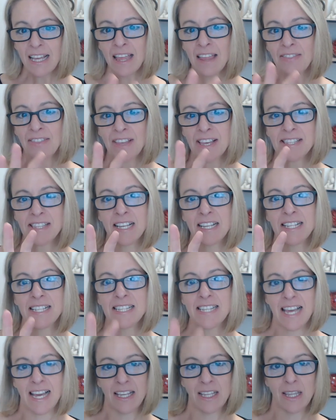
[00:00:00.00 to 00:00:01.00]
There's a
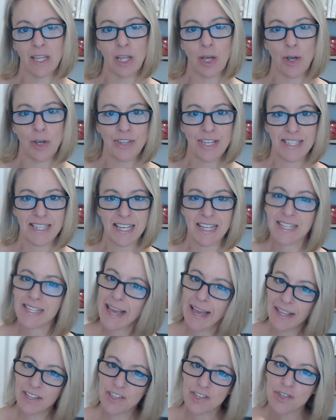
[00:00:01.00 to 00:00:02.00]
download that's
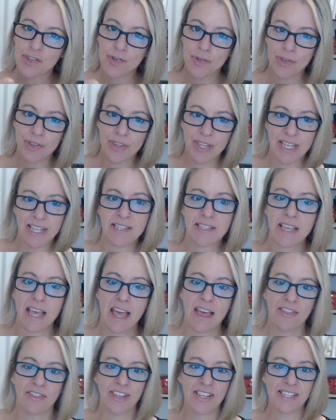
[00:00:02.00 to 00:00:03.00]
attached to this.
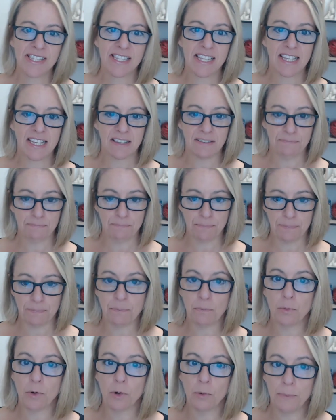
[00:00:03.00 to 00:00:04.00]
This
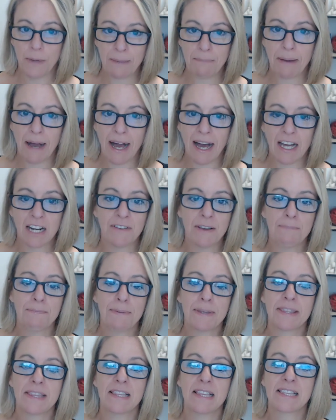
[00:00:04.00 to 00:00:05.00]
will be part of it,
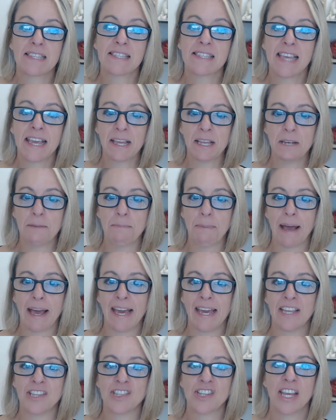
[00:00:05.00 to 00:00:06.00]
but then the second
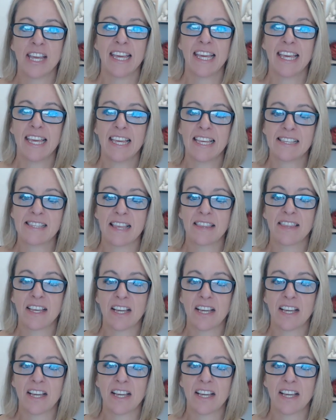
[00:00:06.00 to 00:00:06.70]
page is the